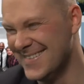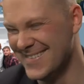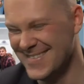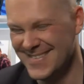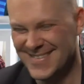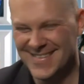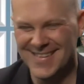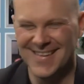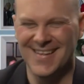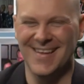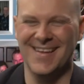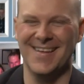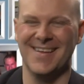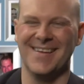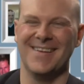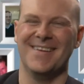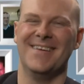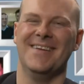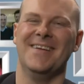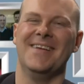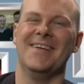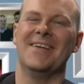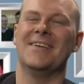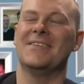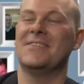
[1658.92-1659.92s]

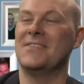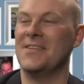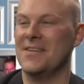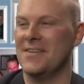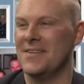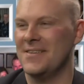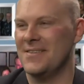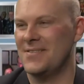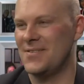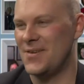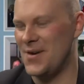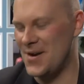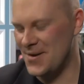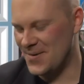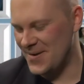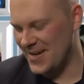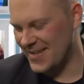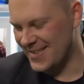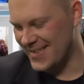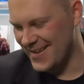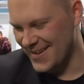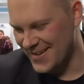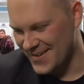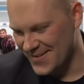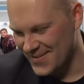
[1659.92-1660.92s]
Literally.
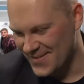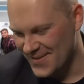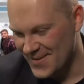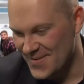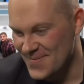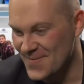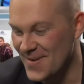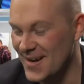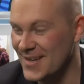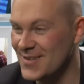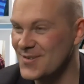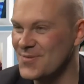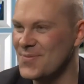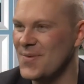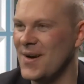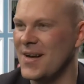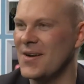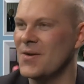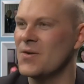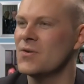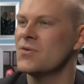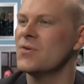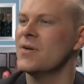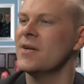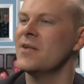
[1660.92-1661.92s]
Conrad, thank you so much, man. Thanks,
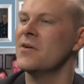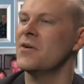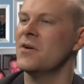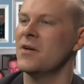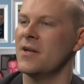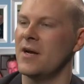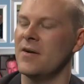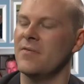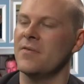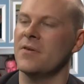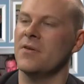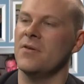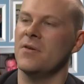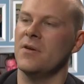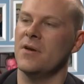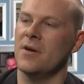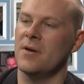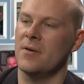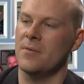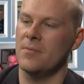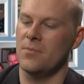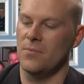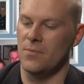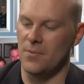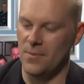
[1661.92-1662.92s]
it was really good having you yeah, here.
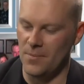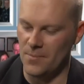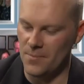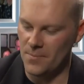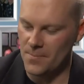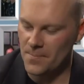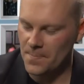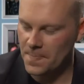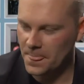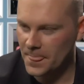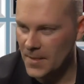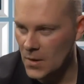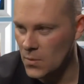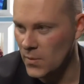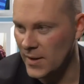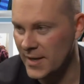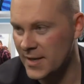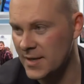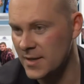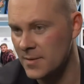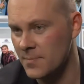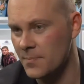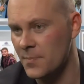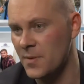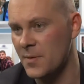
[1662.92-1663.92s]
Thanks, thanks, bro. Where
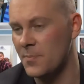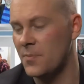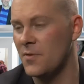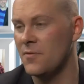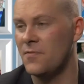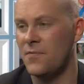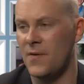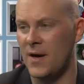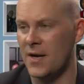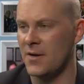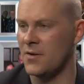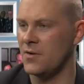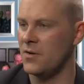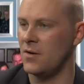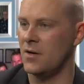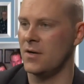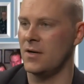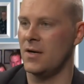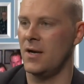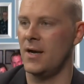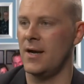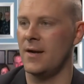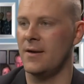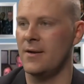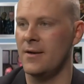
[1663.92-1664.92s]
can people find you
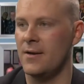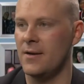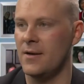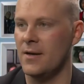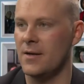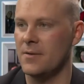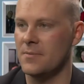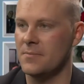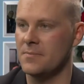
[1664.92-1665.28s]
online, eh?